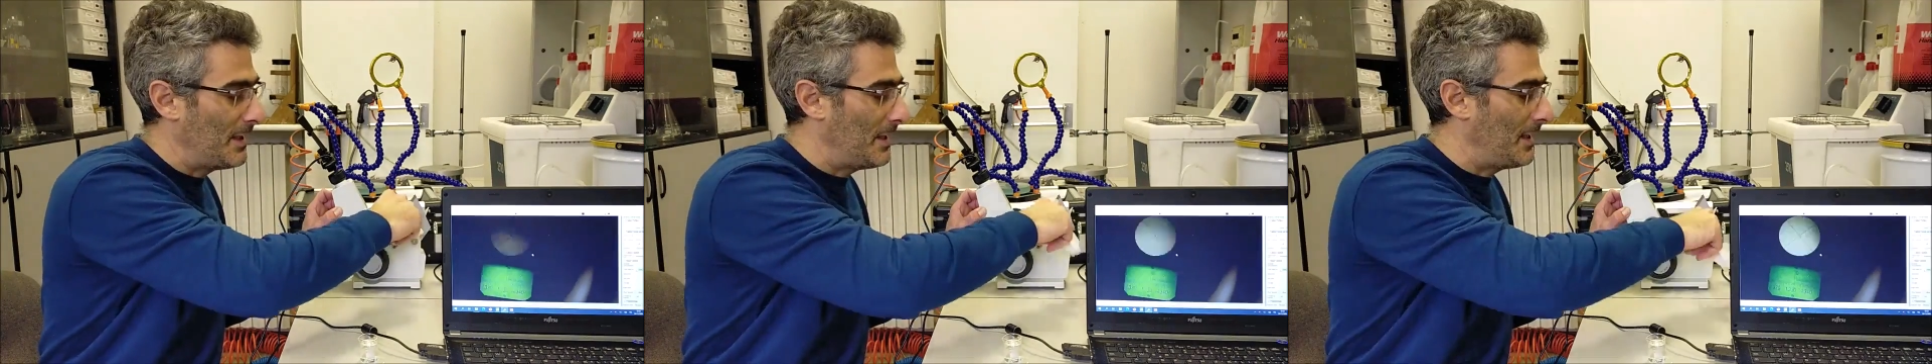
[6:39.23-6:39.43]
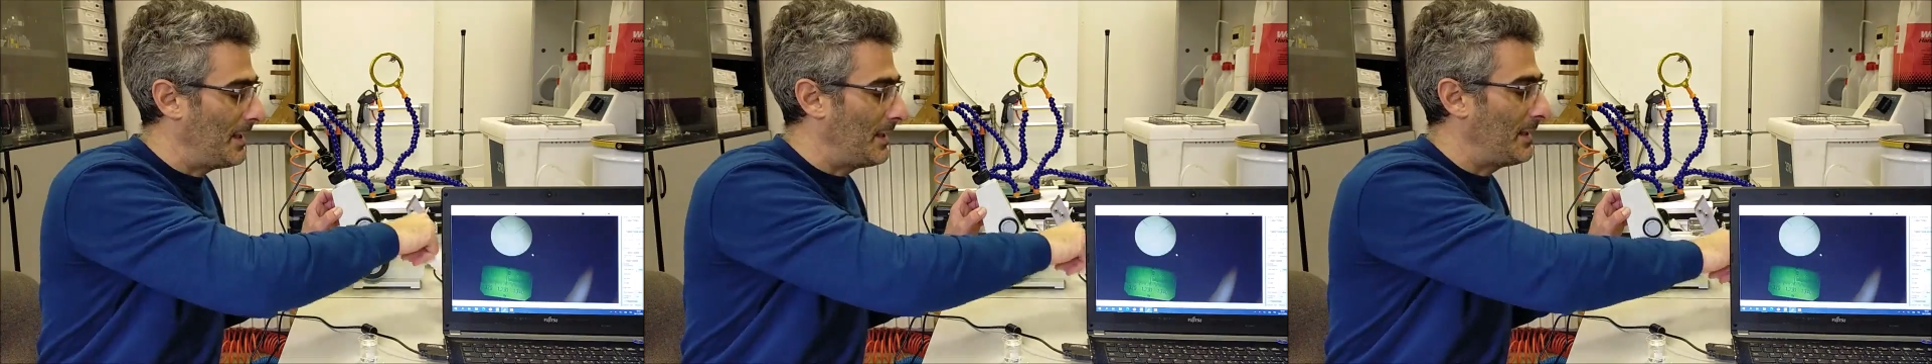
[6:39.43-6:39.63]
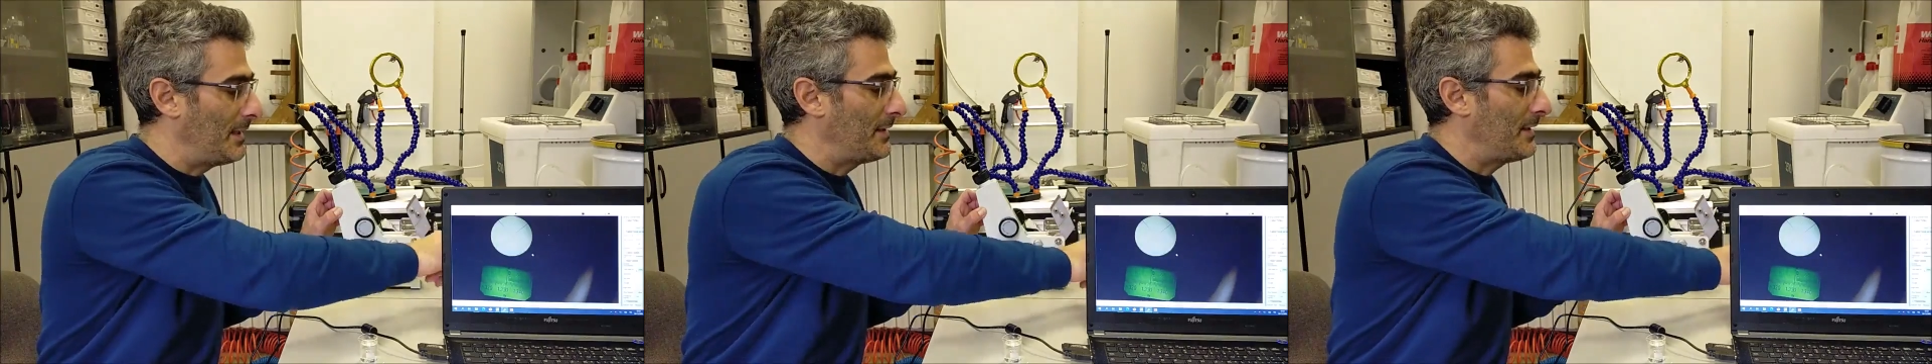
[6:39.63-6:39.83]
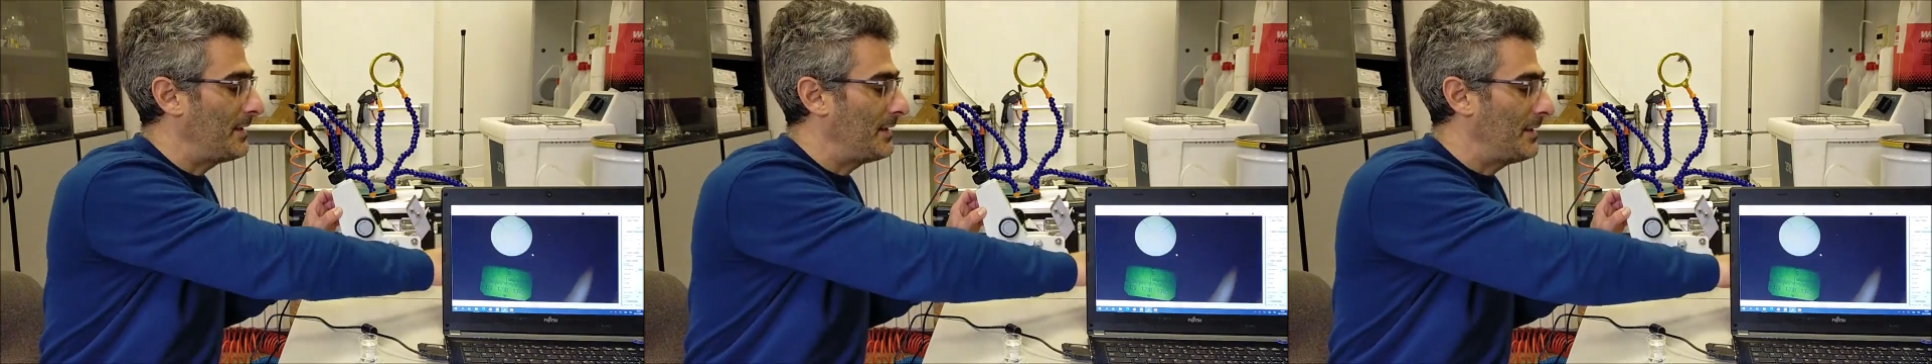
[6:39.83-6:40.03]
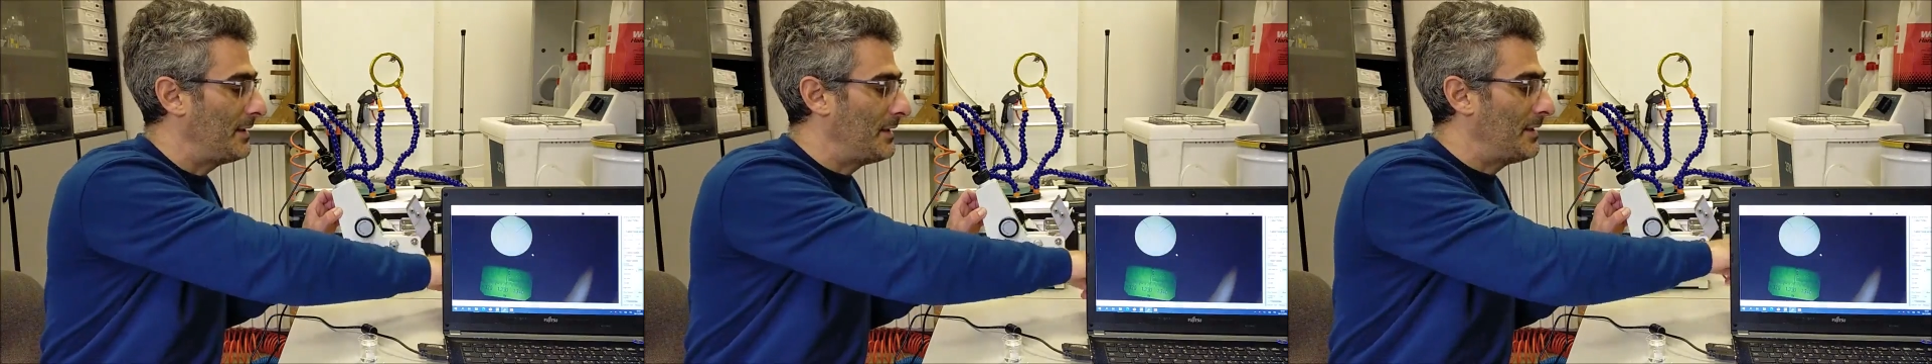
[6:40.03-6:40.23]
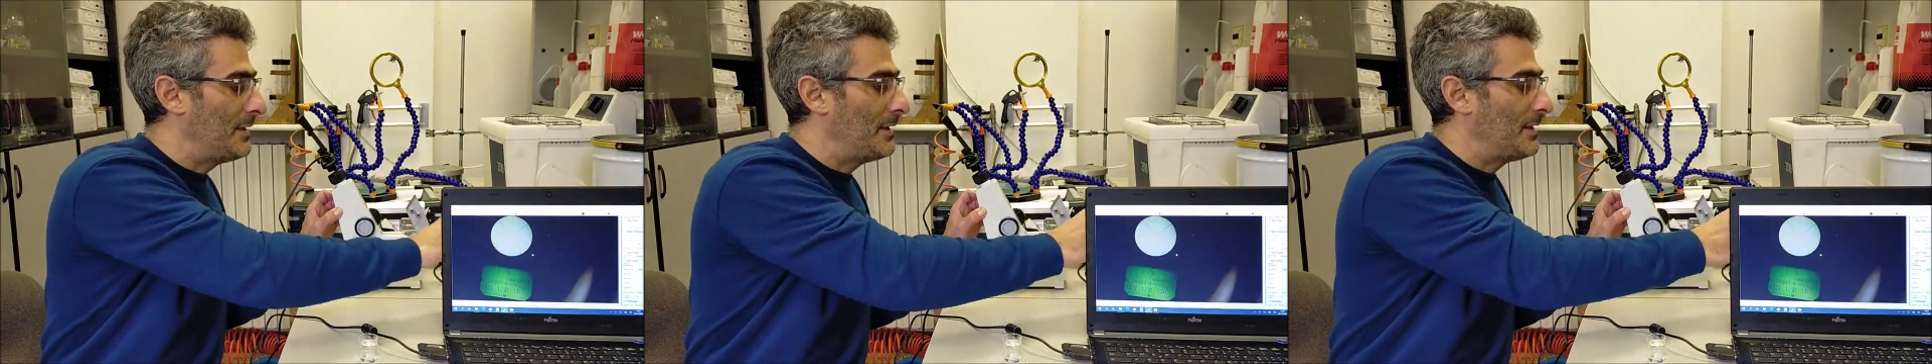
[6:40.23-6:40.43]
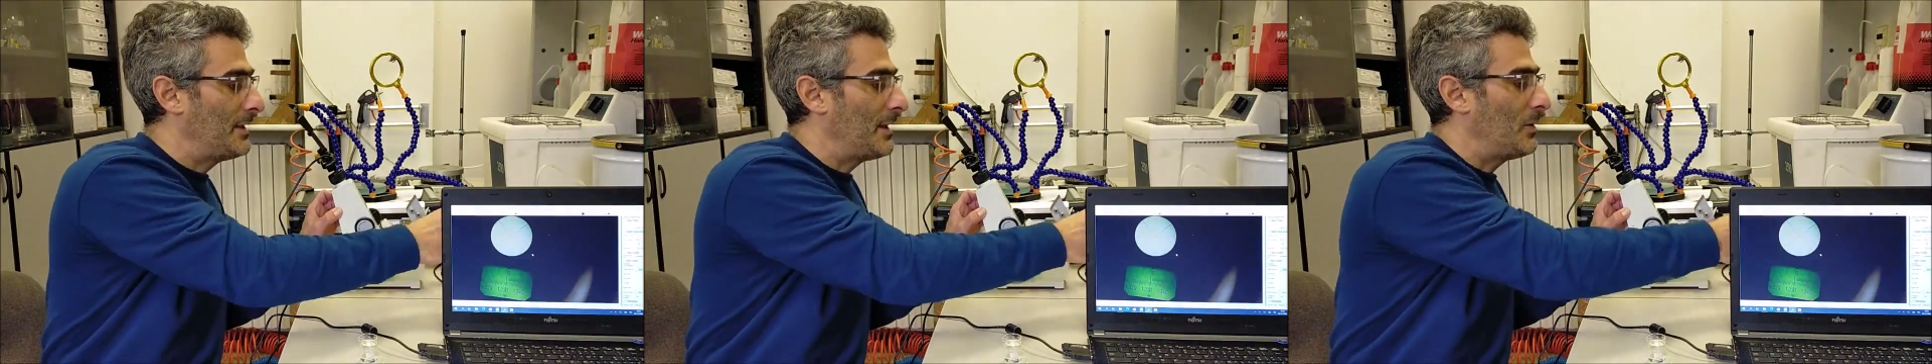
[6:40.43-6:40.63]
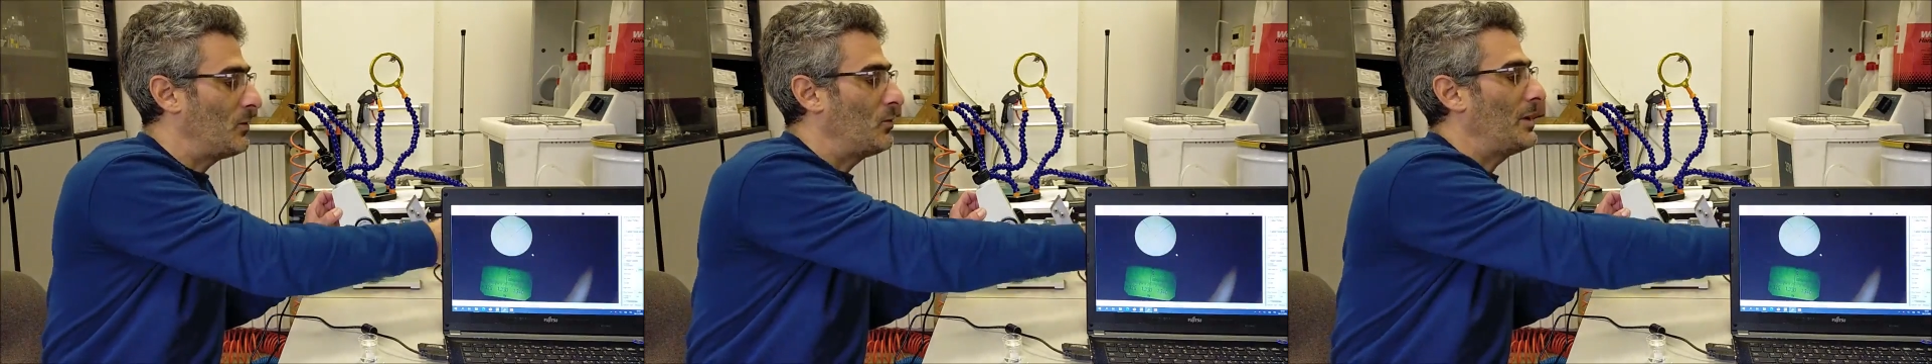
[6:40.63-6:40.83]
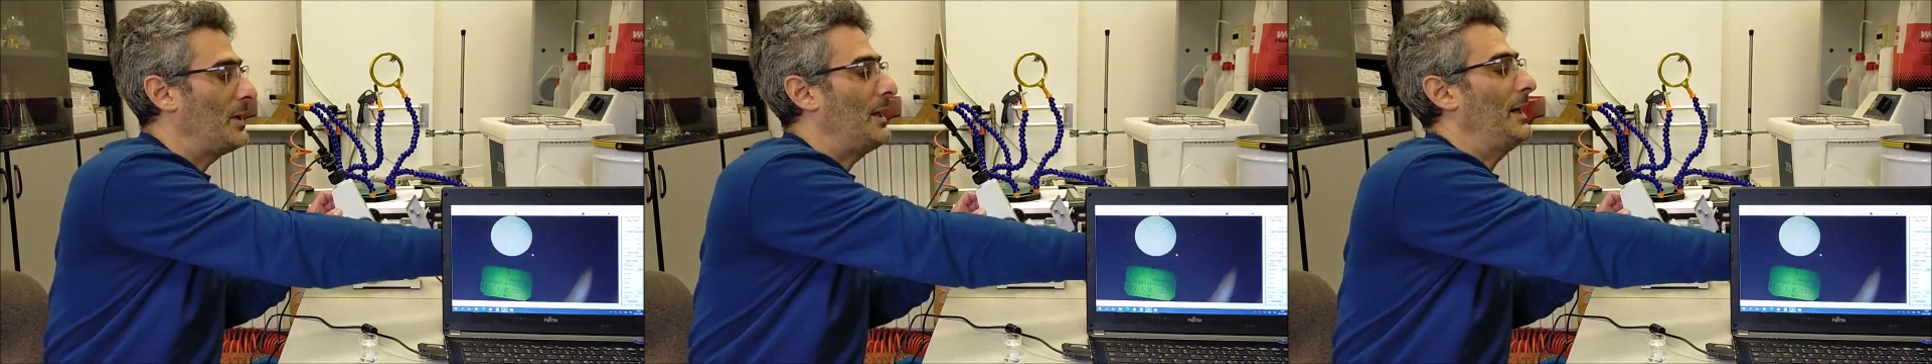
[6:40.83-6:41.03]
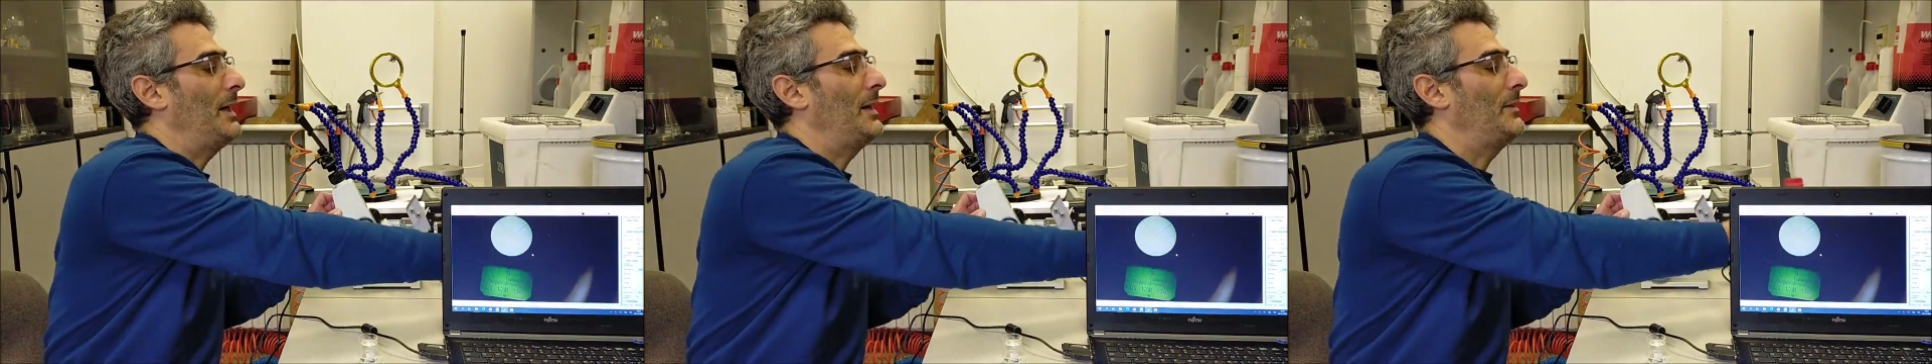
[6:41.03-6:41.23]
and now we
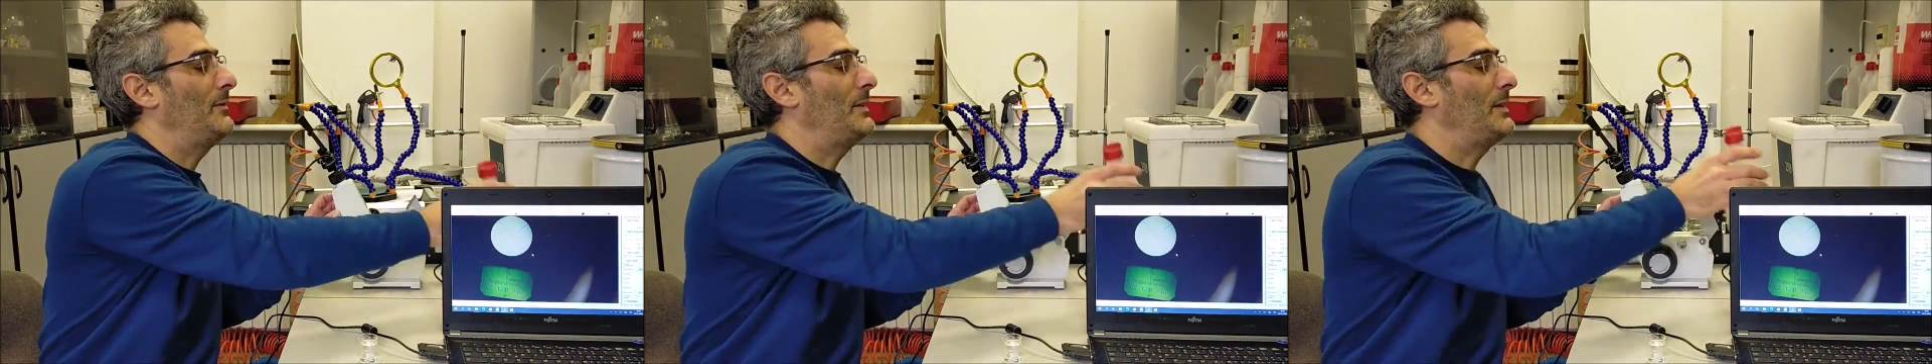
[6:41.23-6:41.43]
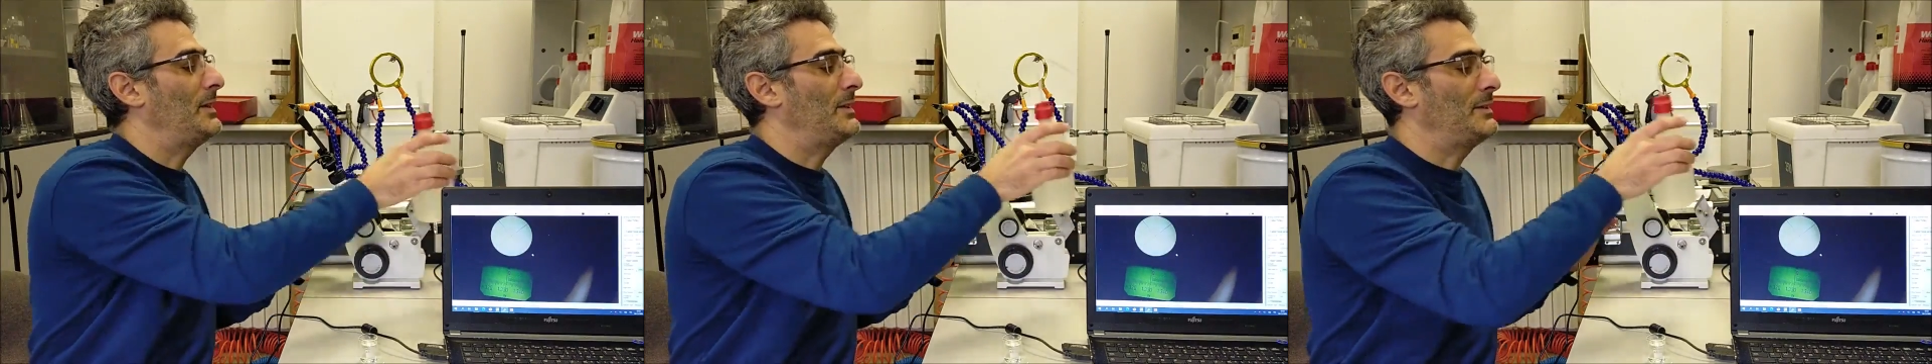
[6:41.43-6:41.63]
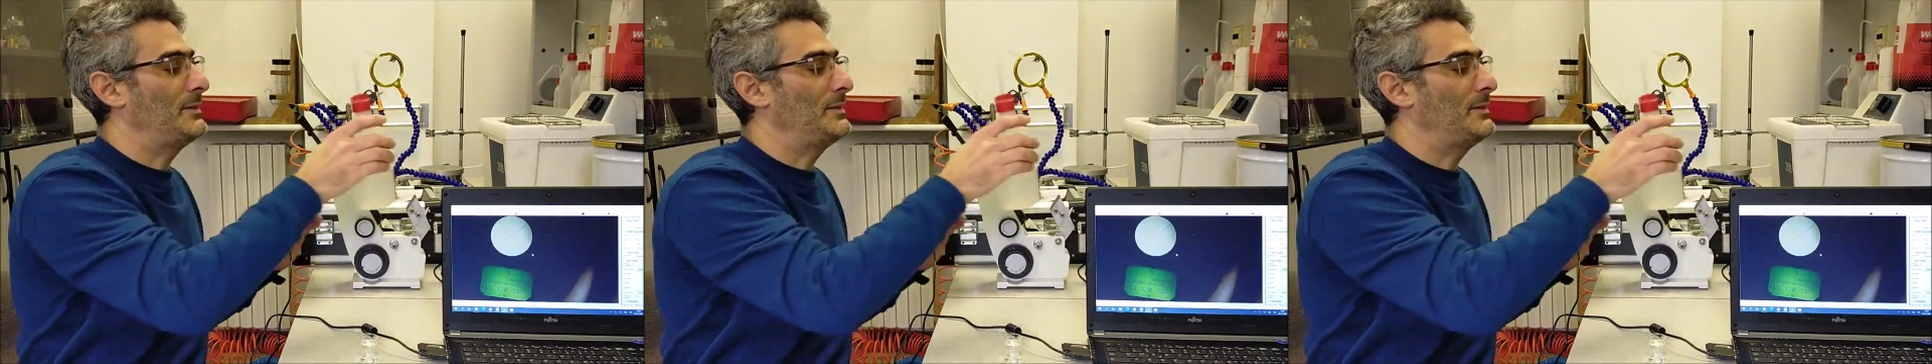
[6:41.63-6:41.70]
have